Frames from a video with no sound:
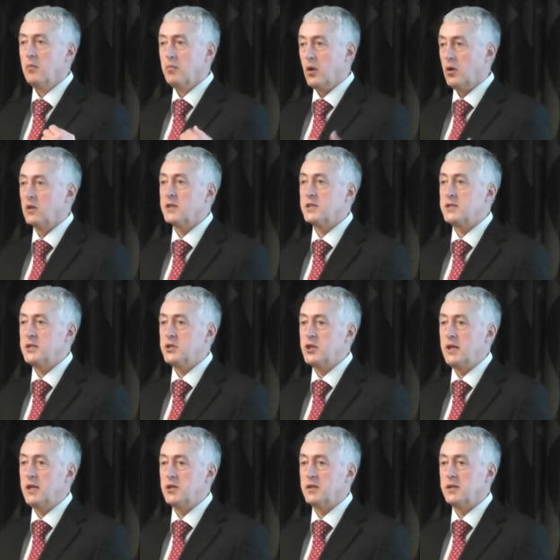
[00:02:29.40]
policy
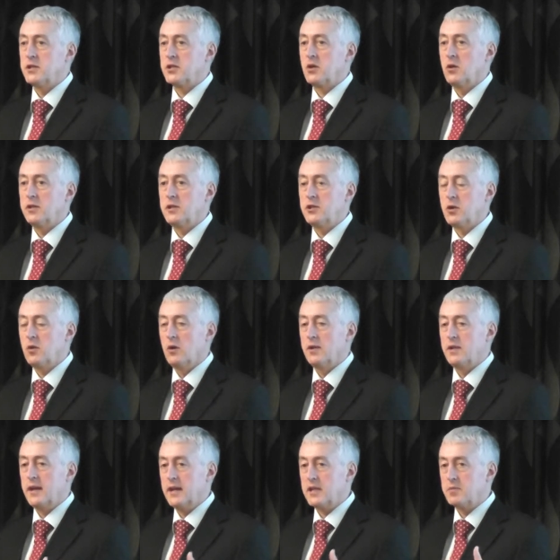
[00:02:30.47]
change in the Scottish
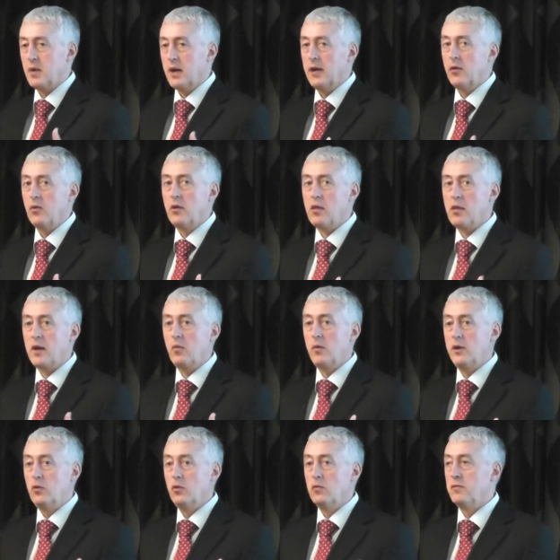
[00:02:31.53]
context, but I don't think
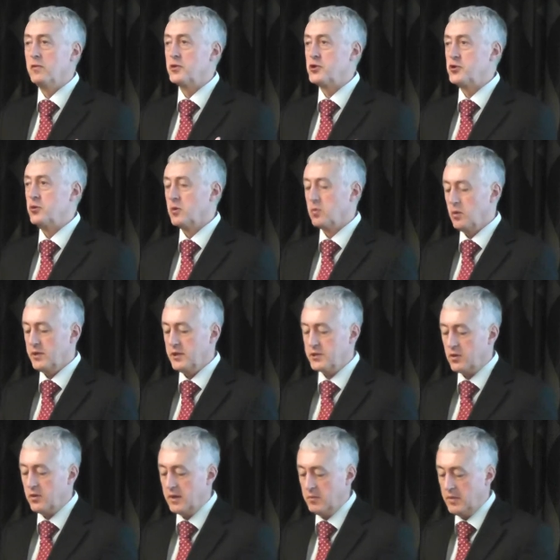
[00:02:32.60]
we know for sure what
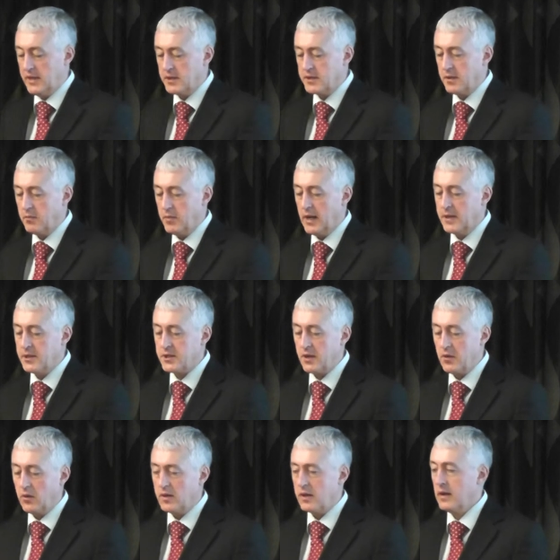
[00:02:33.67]
it's going to mean as it pans
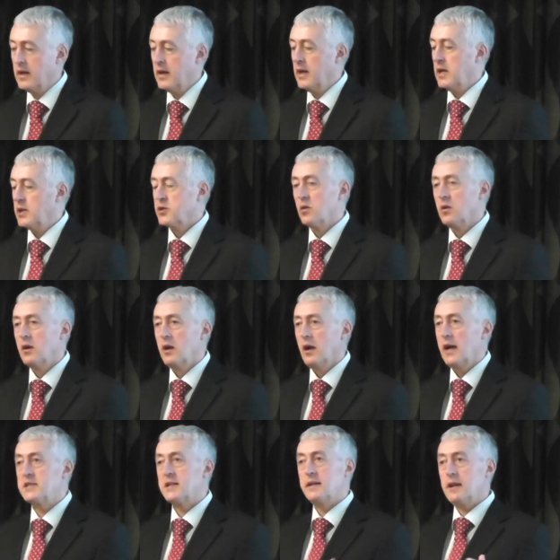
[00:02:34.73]
out. So
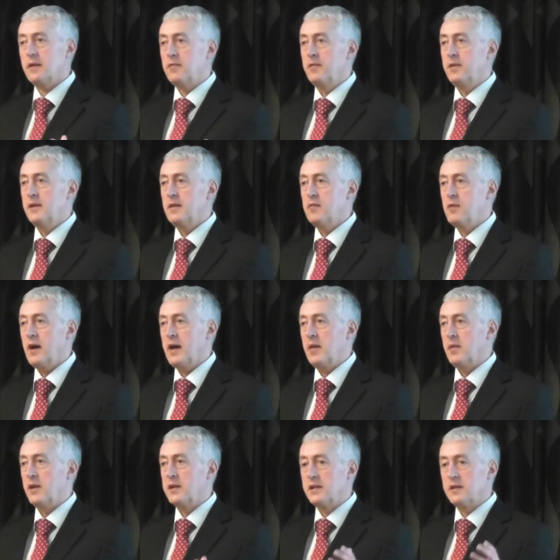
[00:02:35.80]
it's a different
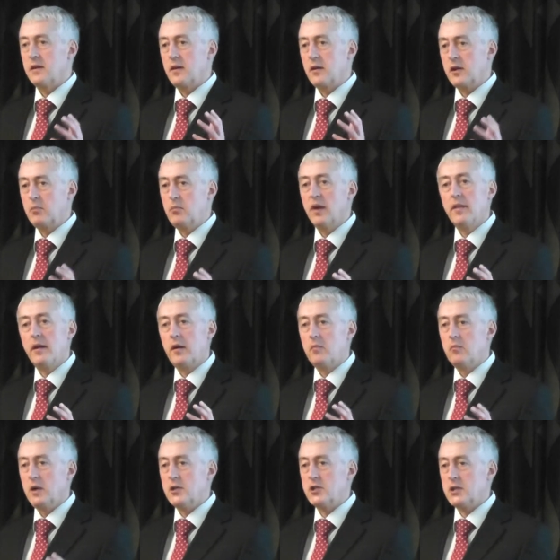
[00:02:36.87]
environment, but there are
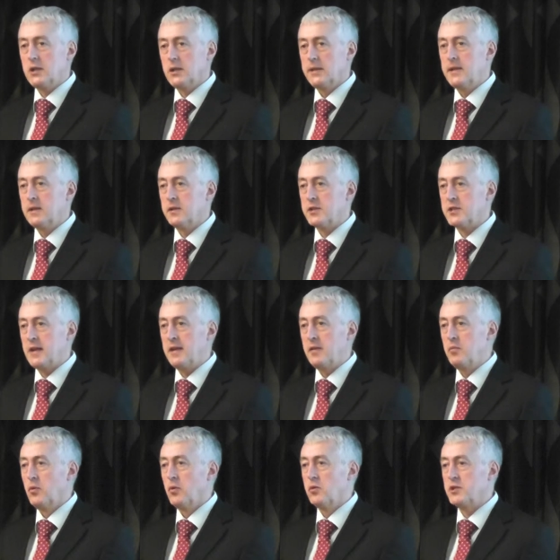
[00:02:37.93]
much clearer
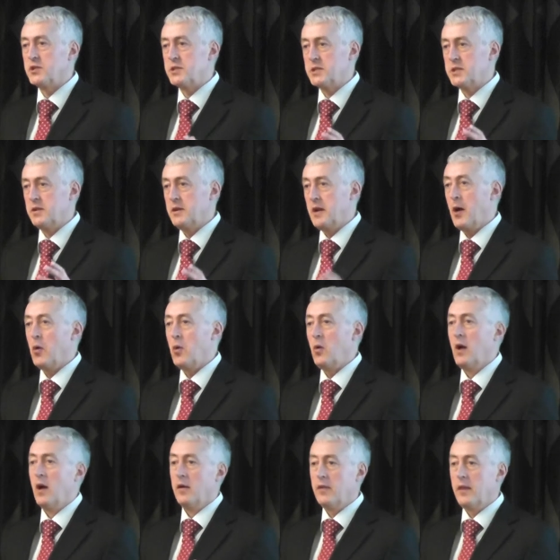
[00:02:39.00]
signposts now
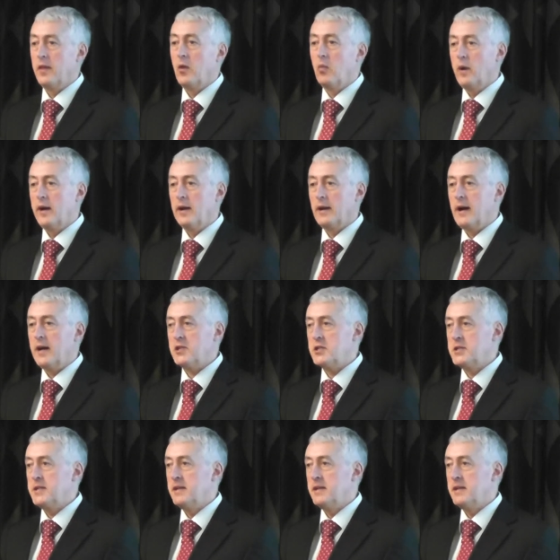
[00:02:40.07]
than there were last